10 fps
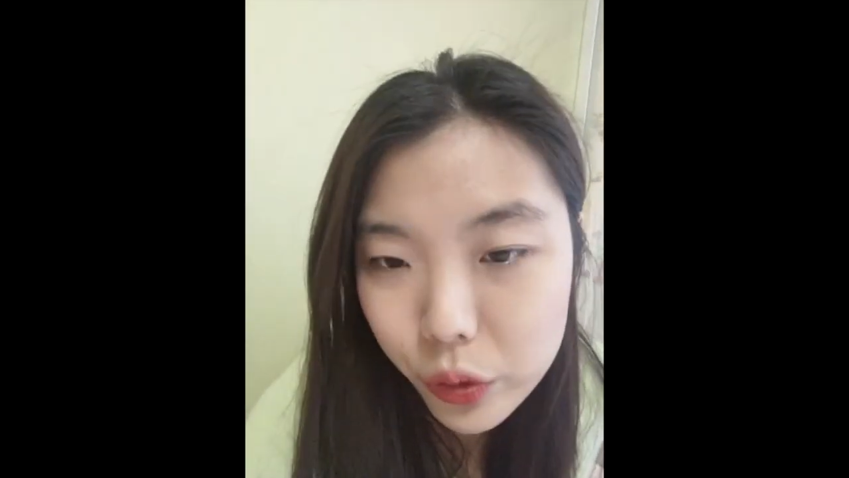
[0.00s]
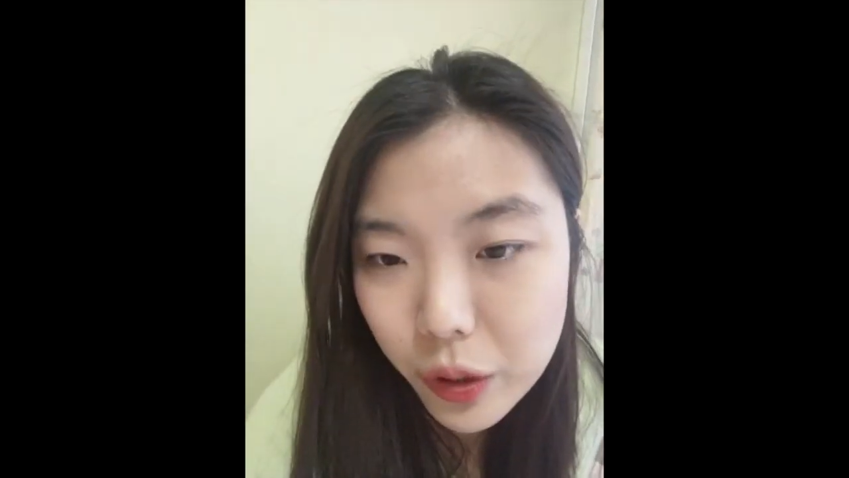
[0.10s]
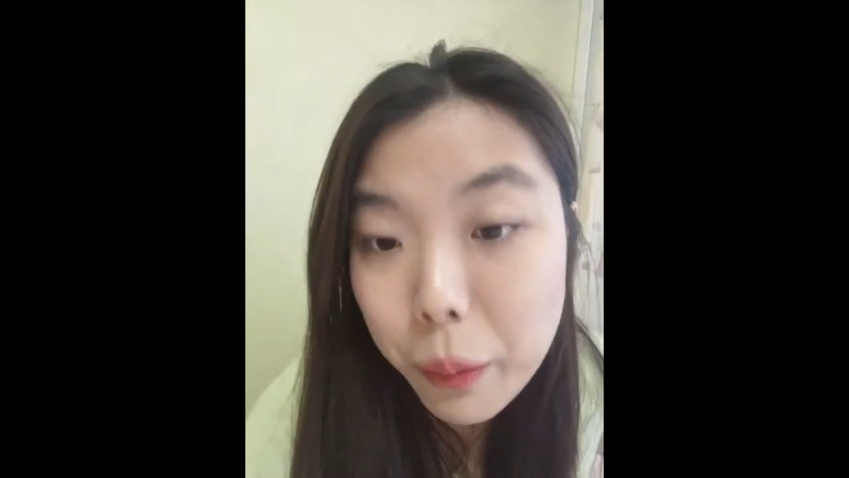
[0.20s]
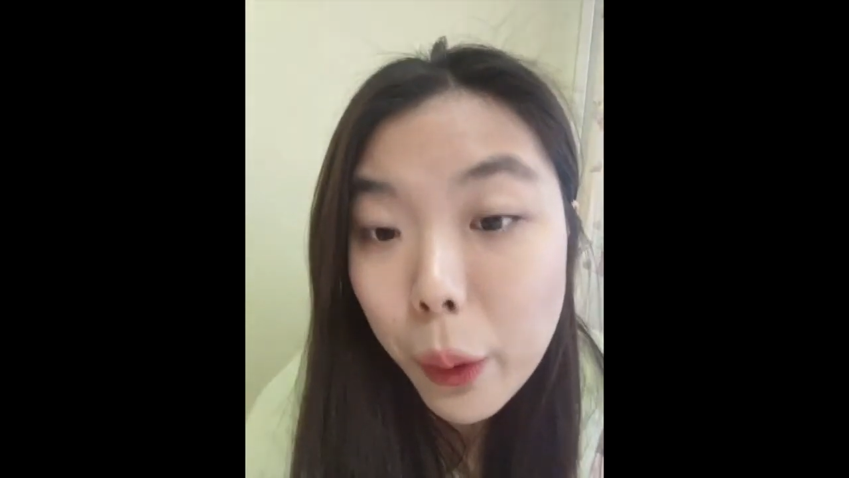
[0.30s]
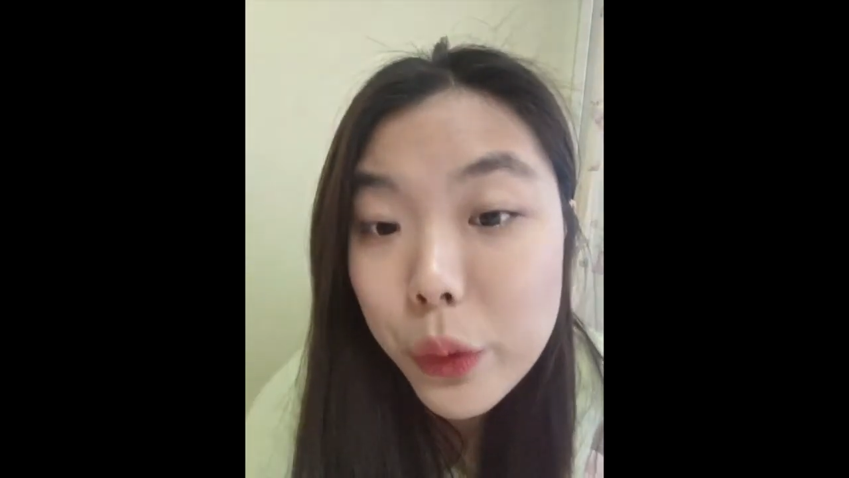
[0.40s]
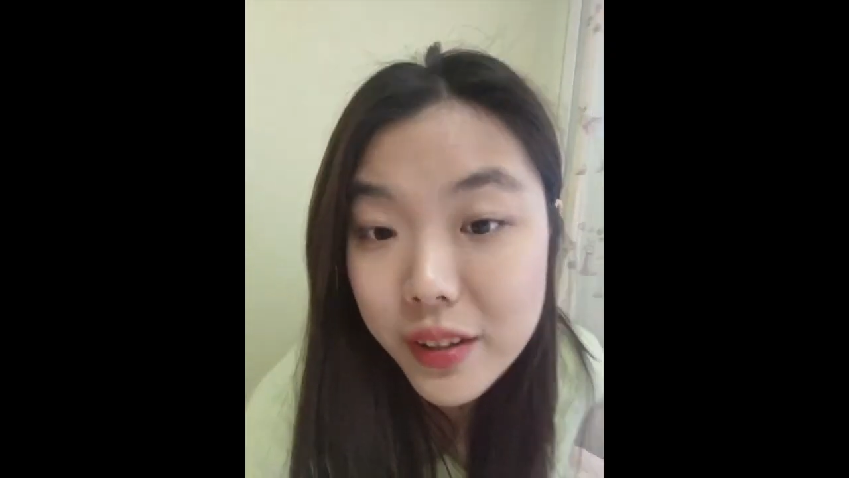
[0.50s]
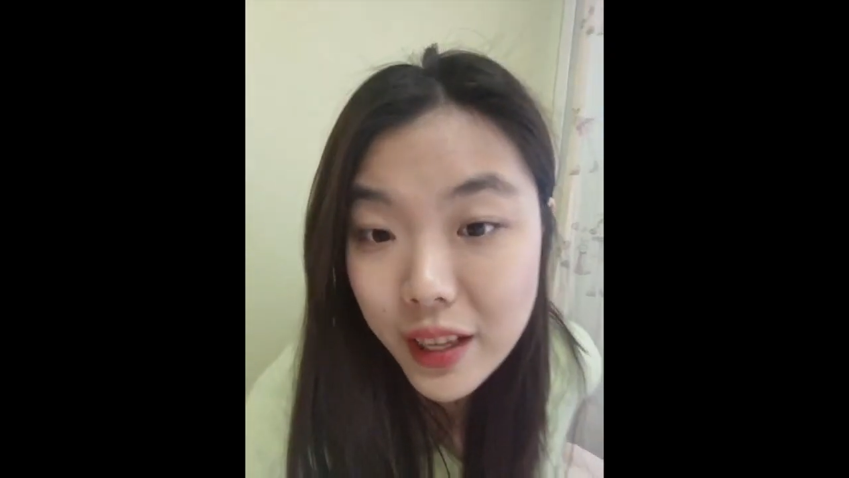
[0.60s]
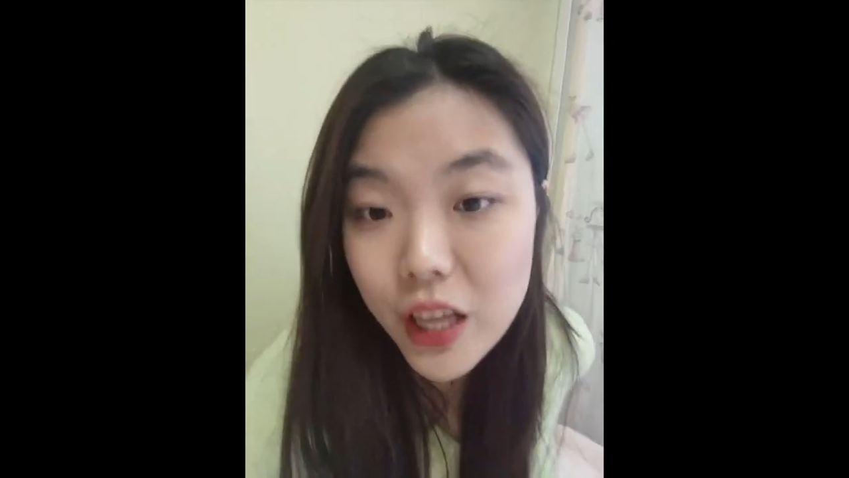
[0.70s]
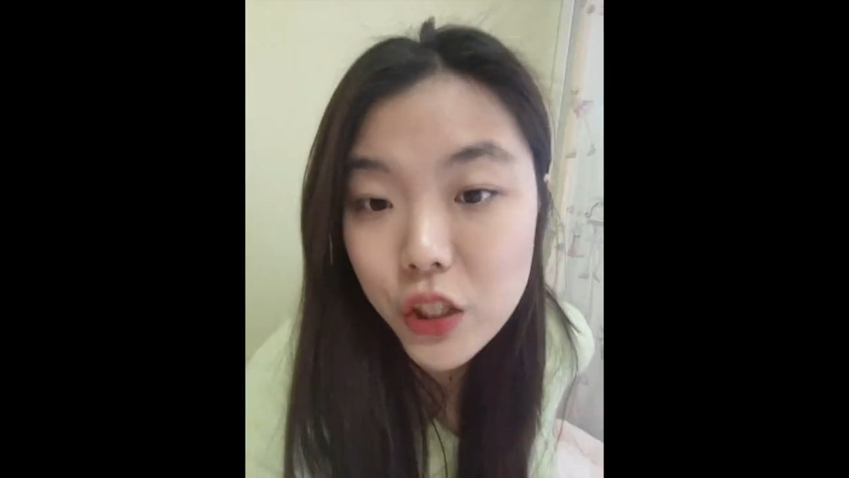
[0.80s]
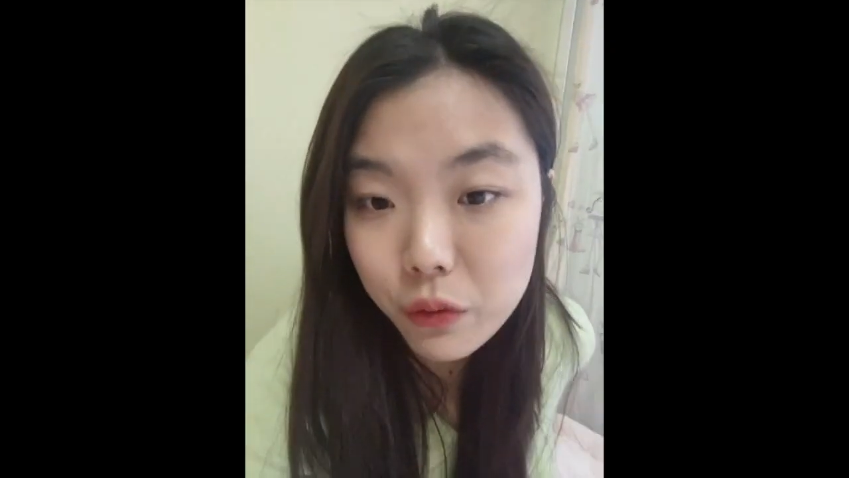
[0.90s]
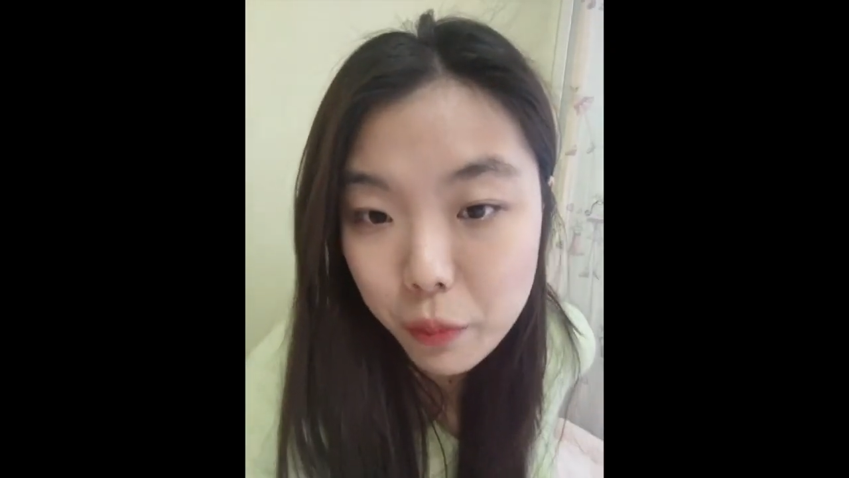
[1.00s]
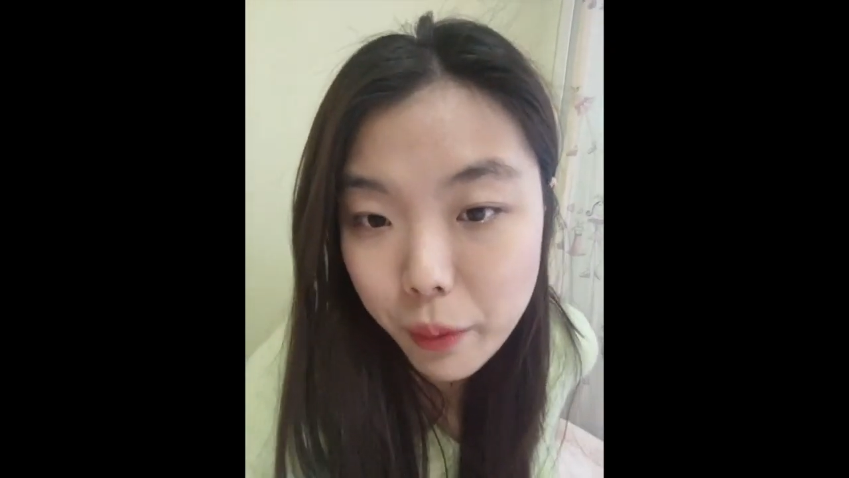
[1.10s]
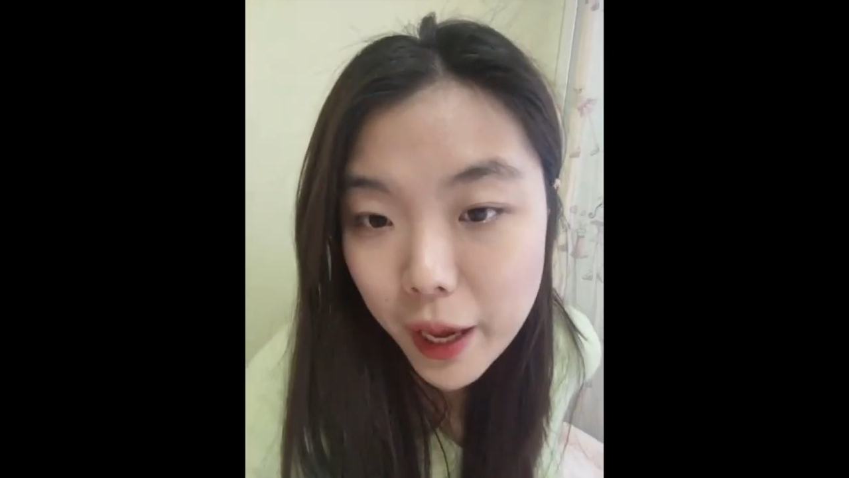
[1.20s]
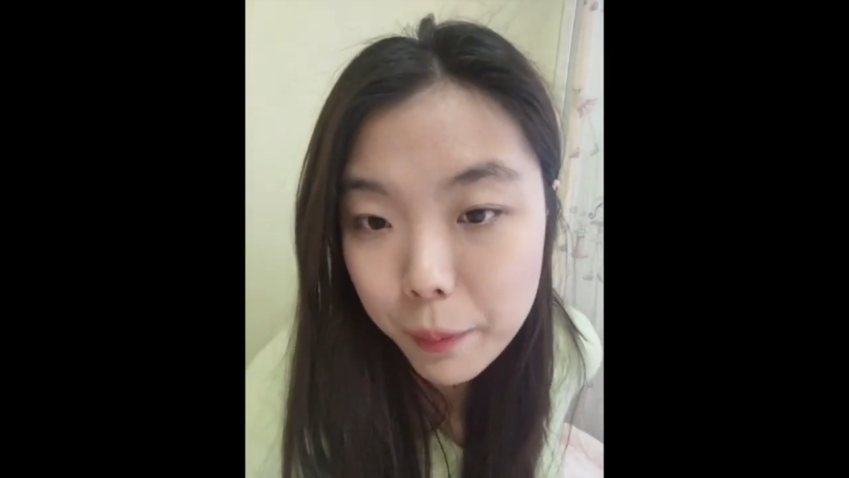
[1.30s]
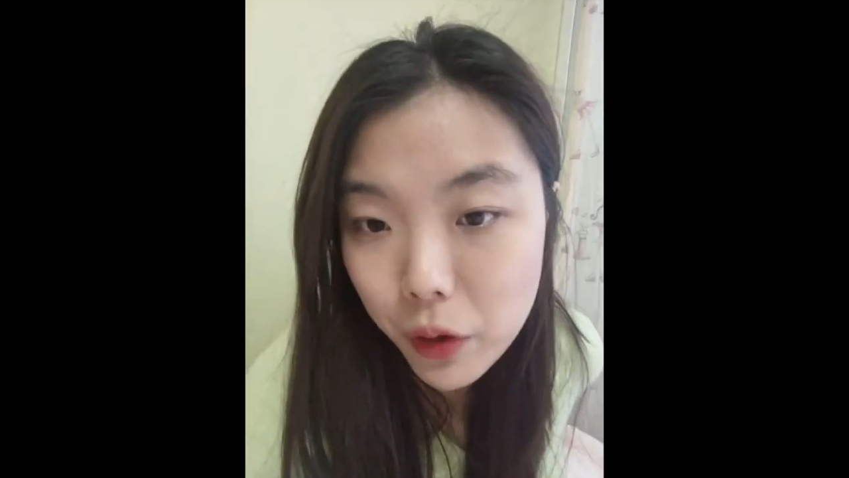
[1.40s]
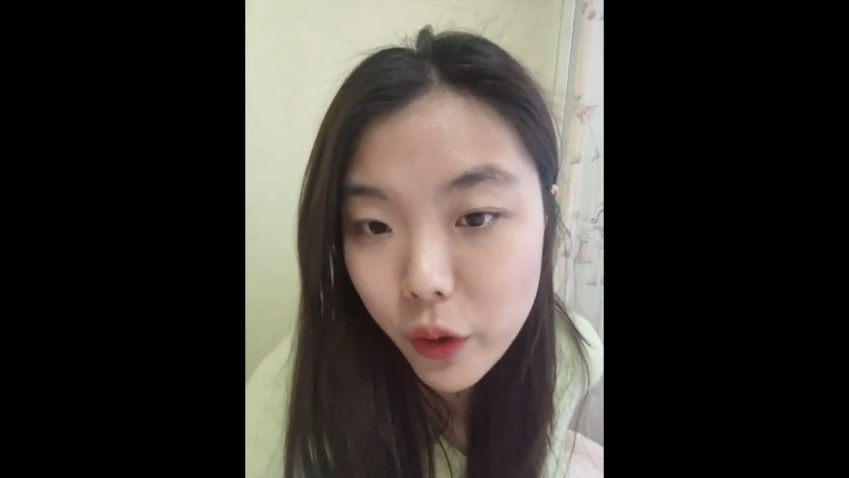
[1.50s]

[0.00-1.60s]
the both sides of your paper